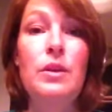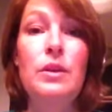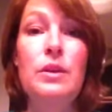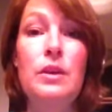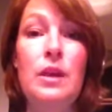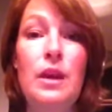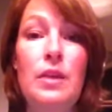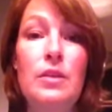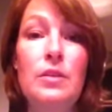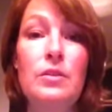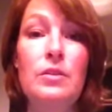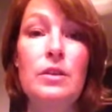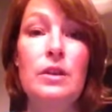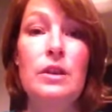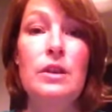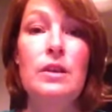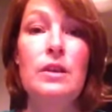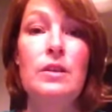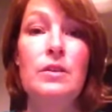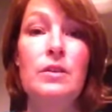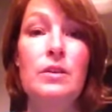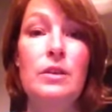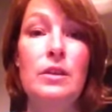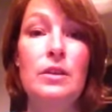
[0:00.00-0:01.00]
another
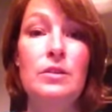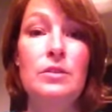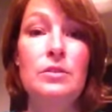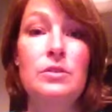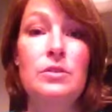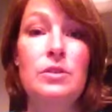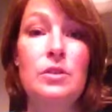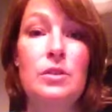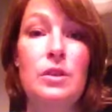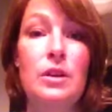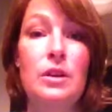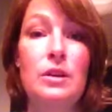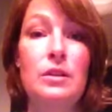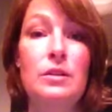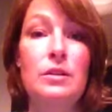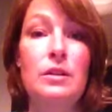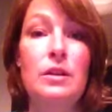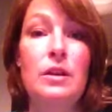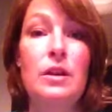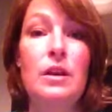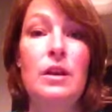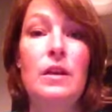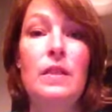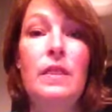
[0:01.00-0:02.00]
ELL student
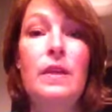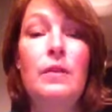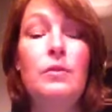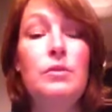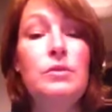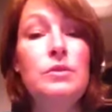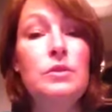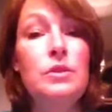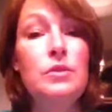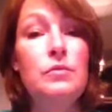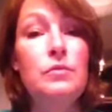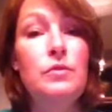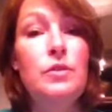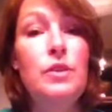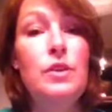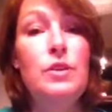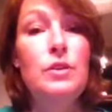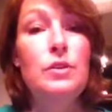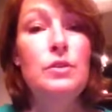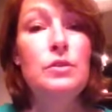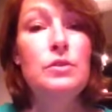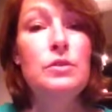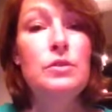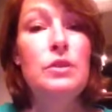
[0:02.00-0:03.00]
that was
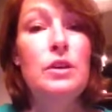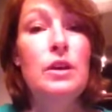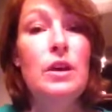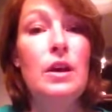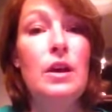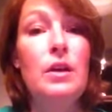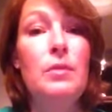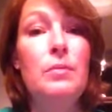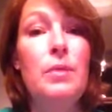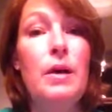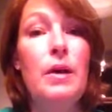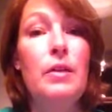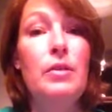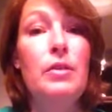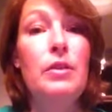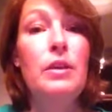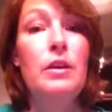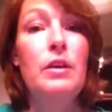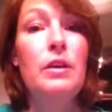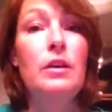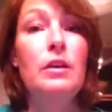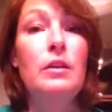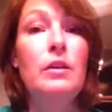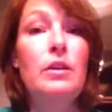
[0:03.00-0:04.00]
confused about
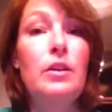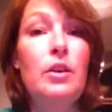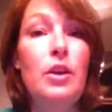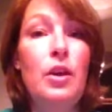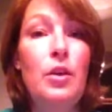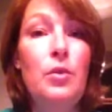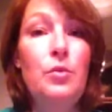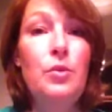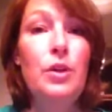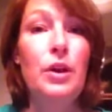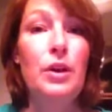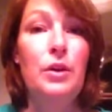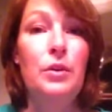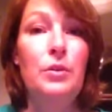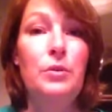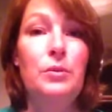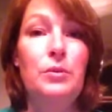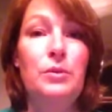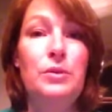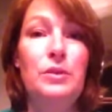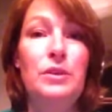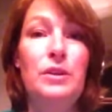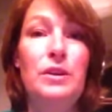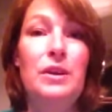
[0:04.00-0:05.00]
the cocoa
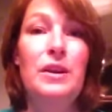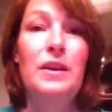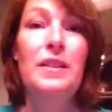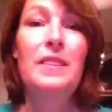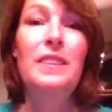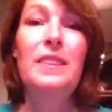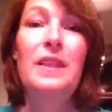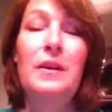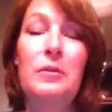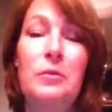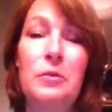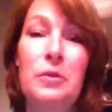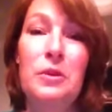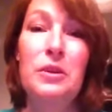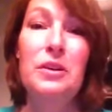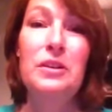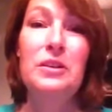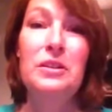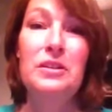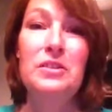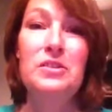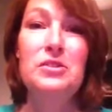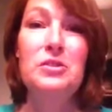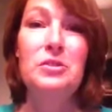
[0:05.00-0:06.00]
that were
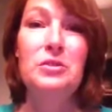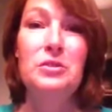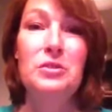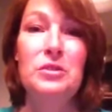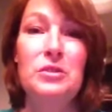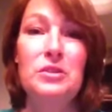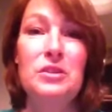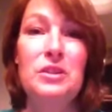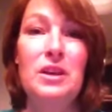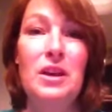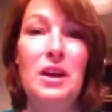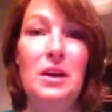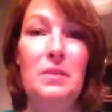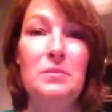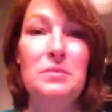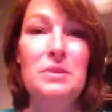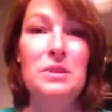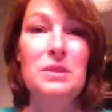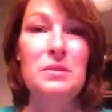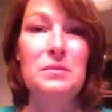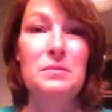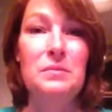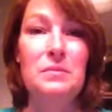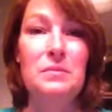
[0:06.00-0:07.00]
in the children's cups.